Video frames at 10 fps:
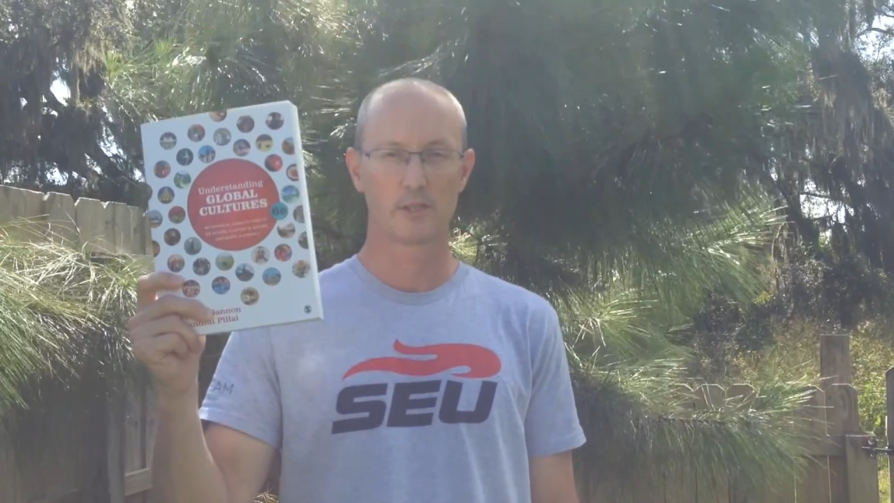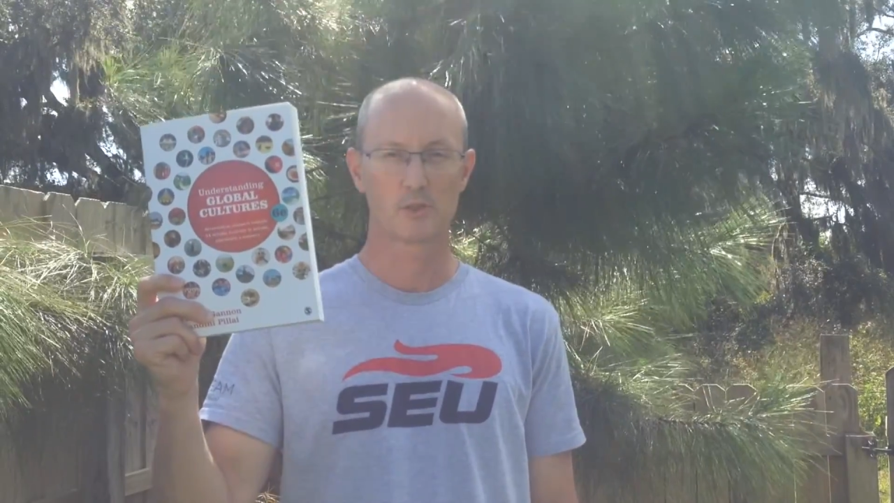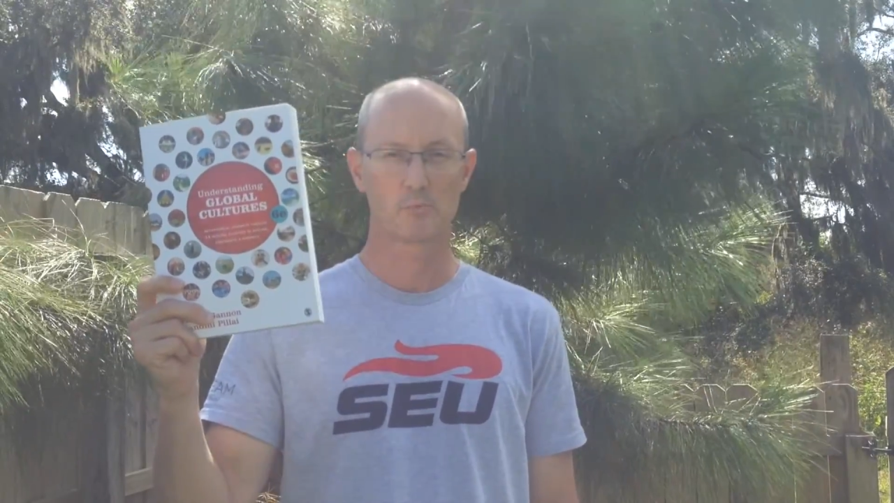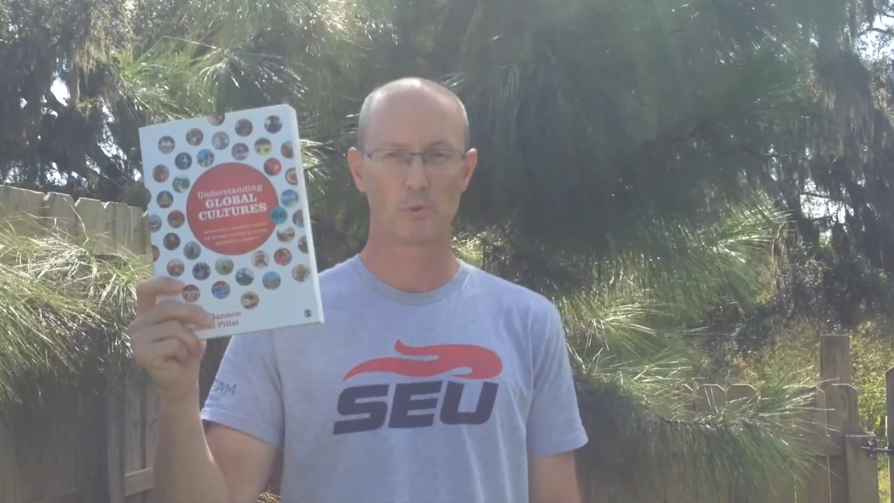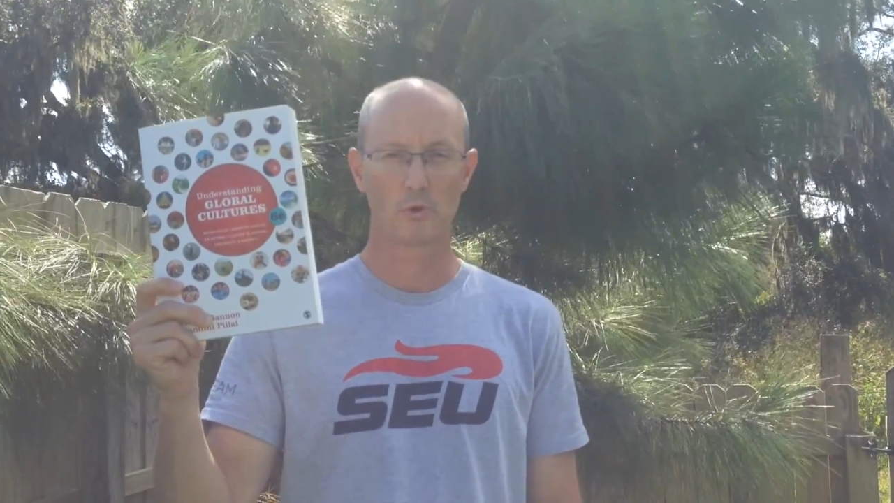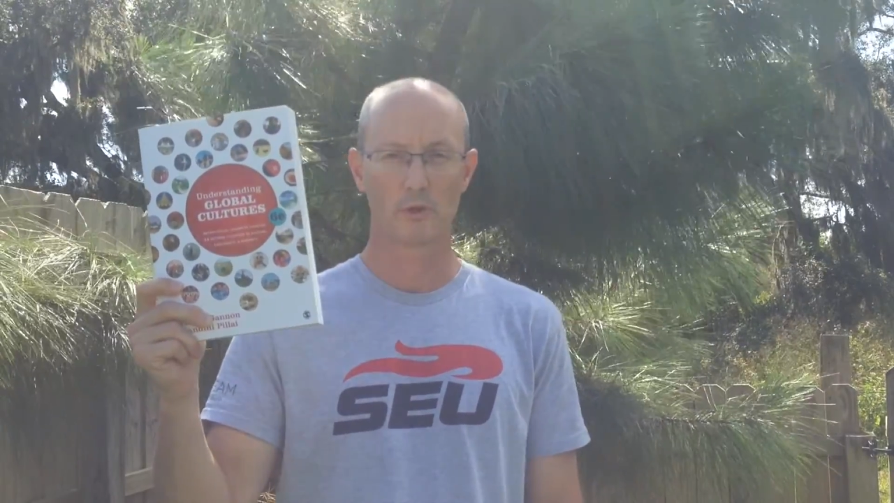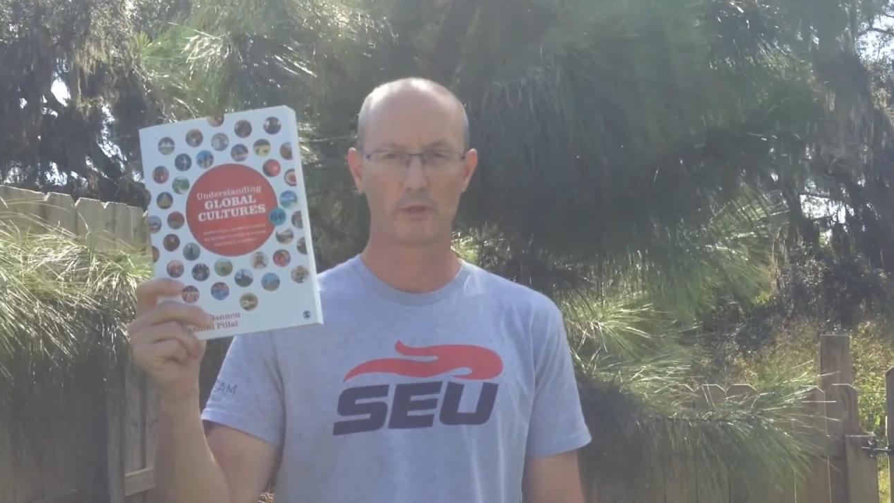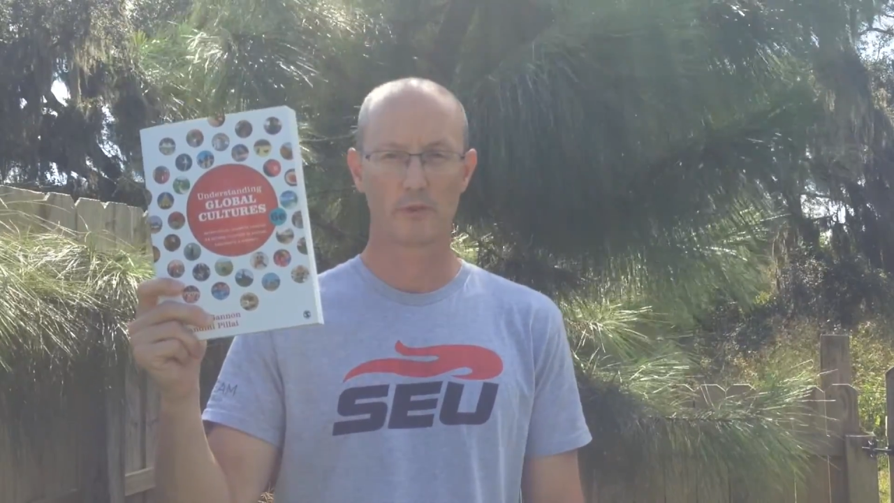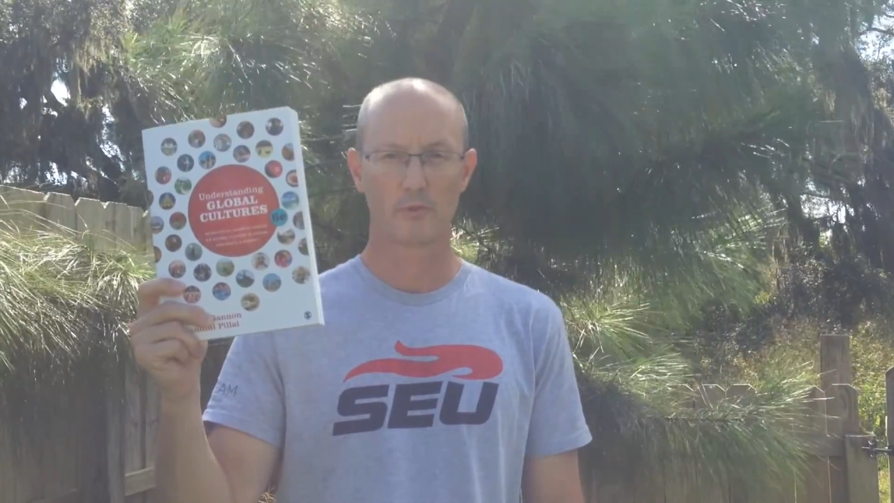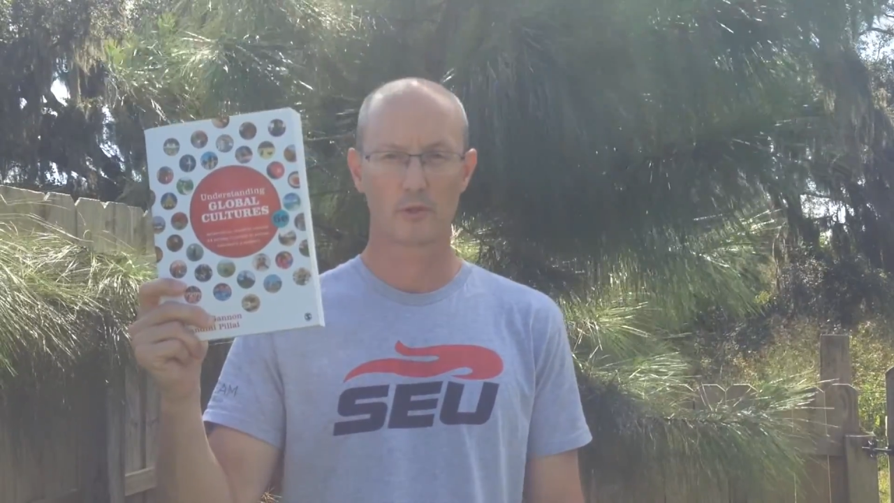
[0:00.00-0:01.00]
explore
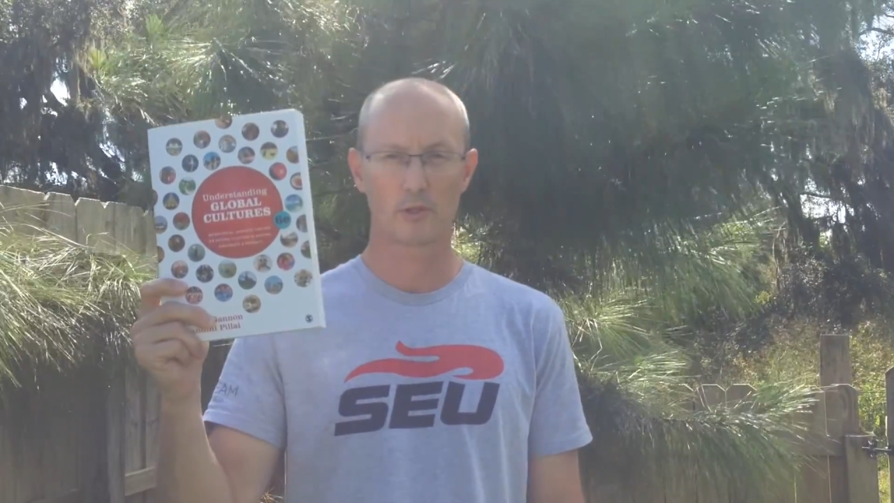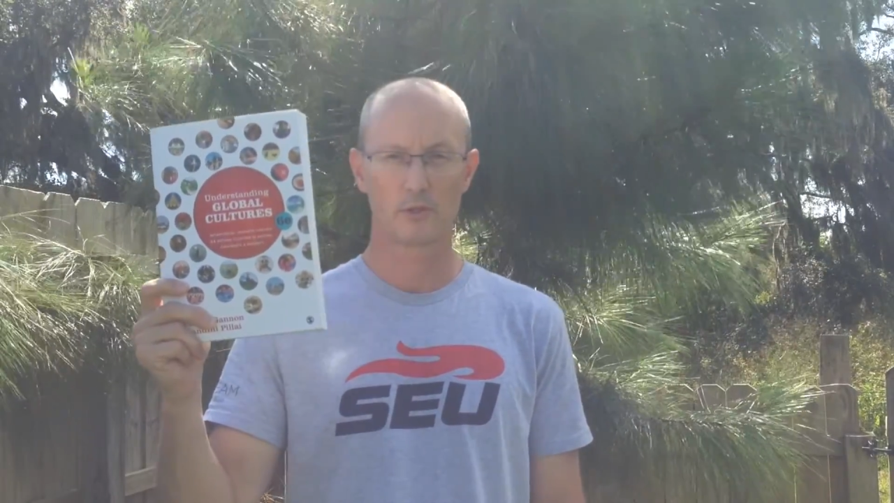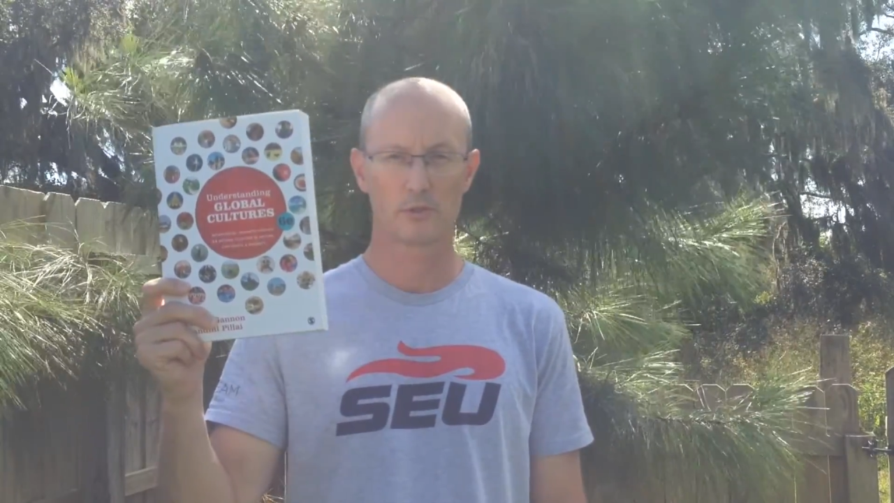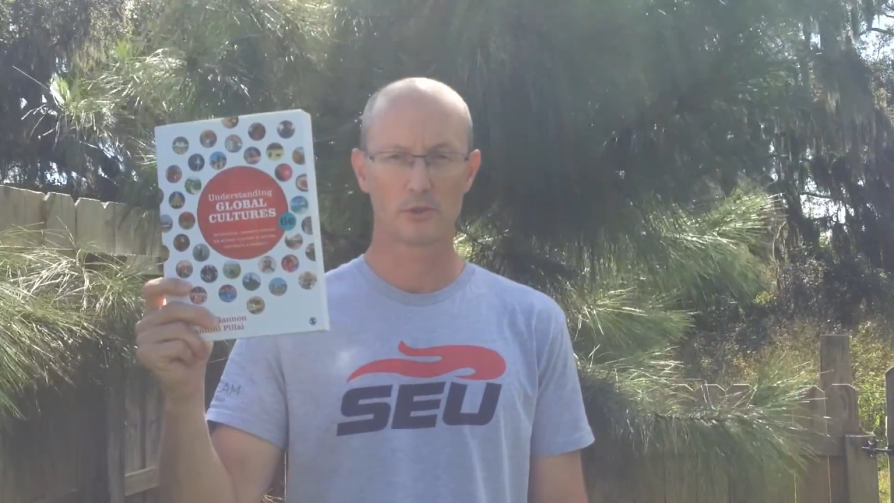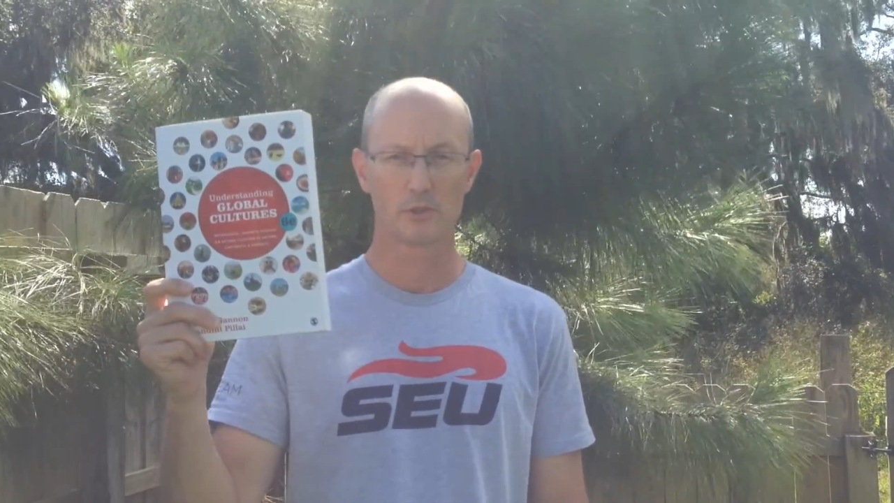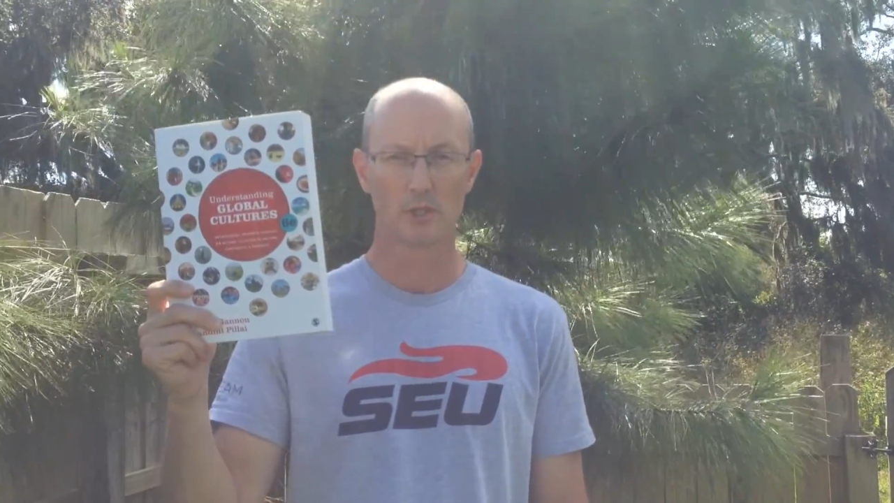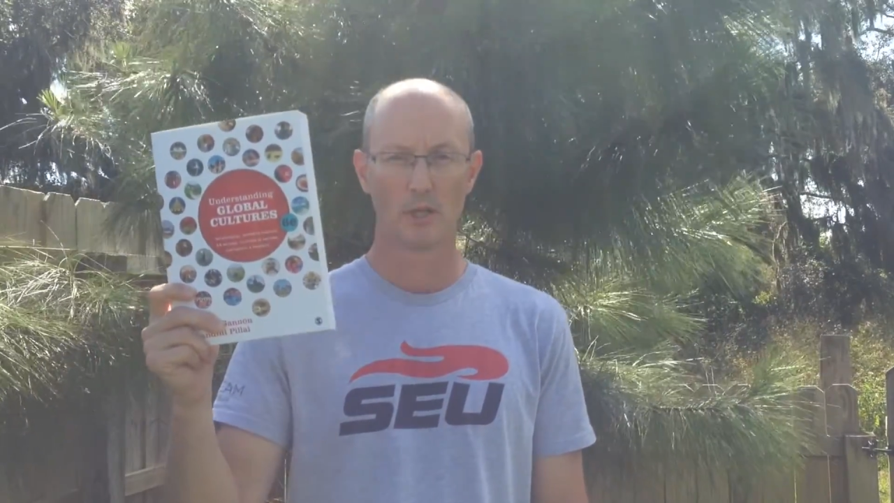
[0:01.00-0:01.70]
different cultures.